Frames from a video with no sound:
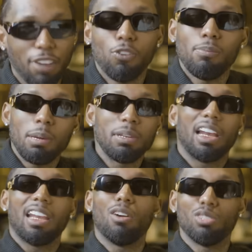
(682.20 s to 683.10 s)
I thought maybe
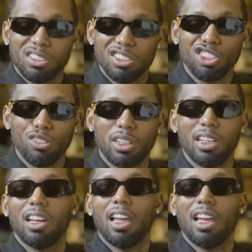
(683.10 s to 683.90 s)
that was the joke, innit?